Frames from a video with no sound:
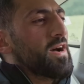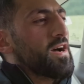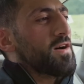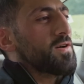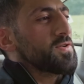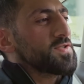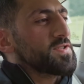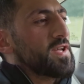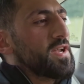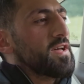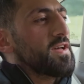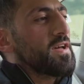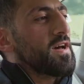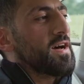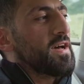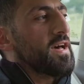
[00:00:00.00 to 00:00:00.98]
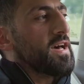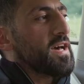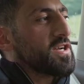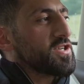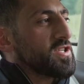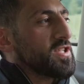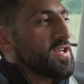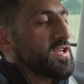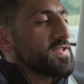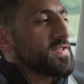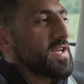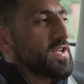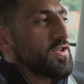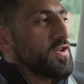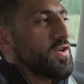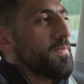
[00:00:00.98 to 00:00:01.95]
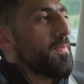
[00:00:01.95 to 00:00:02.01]
my house today, I actually
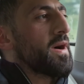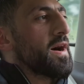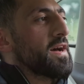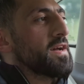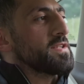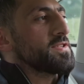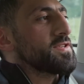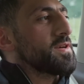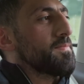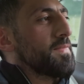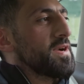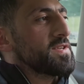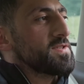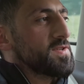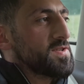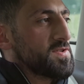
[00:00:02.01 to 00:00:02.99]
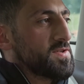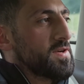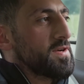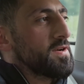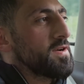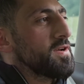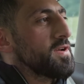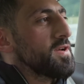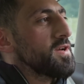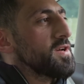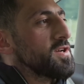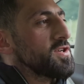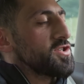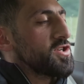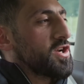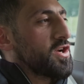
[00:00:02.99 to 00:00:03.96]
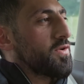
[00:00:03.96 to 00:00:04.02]
said goodbye to my sister.
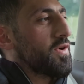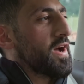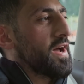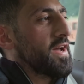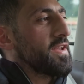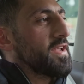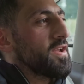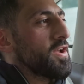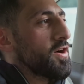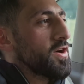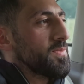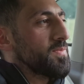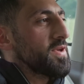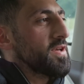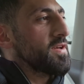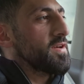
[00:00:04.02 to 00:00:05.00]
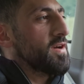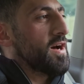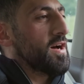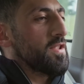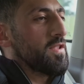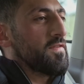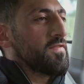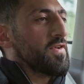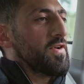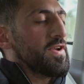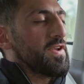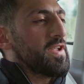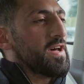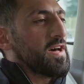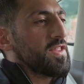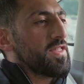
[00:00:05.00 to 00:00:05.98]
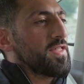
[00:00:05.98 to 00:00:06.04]
She cried and hugged me. I love her to
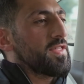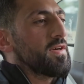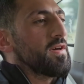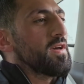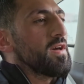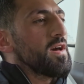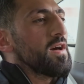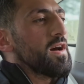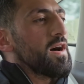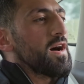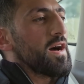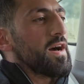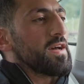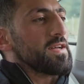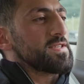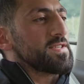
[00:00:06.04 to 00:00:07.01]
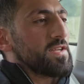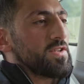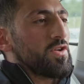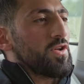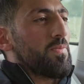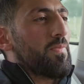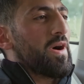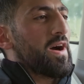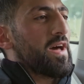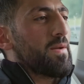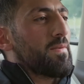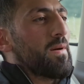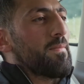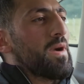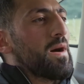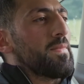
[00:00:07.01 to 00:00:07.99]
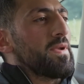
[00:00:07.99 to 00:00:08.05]
death. I said goodbye to
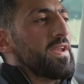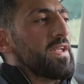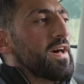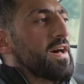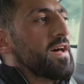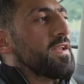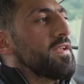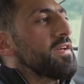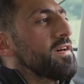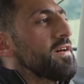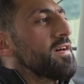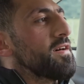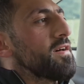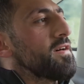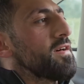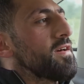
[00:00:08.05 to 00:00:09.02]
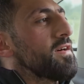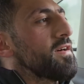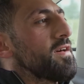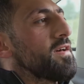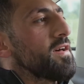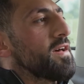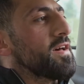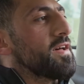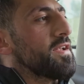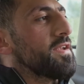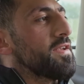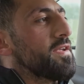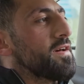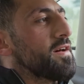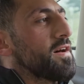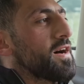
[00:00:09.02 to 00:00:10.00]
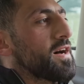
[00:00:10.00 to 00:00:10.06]
my mom and dad
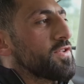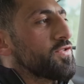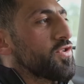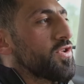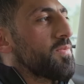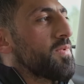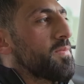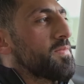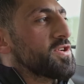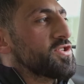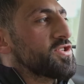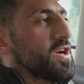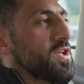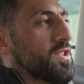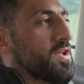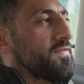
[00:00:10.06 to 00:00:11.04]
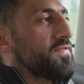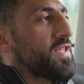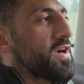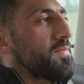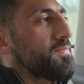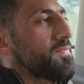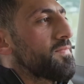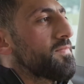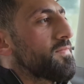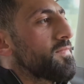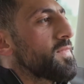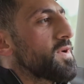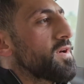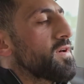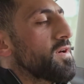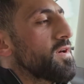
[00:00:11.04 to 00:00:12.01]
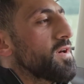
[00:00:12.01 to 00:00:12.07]
and I told them how much I love
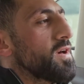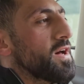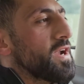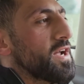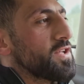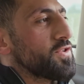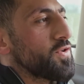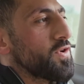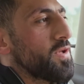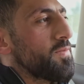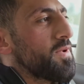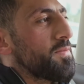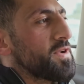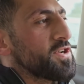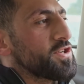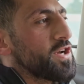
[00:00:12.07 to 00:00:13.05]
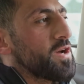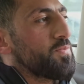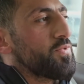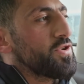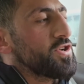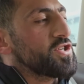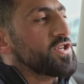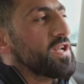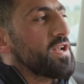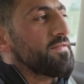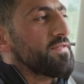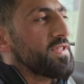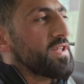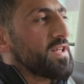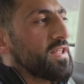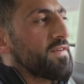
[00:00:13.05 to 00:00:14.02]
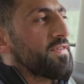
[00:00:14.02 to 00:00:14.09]
them and I told them how much I appreciate
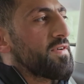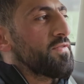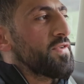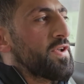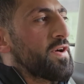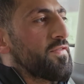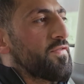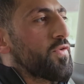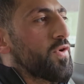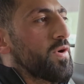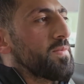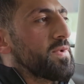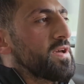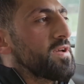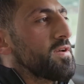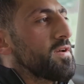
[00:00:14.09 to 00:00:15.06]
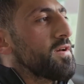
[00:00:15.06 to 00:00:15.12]
everything they've ever done for me.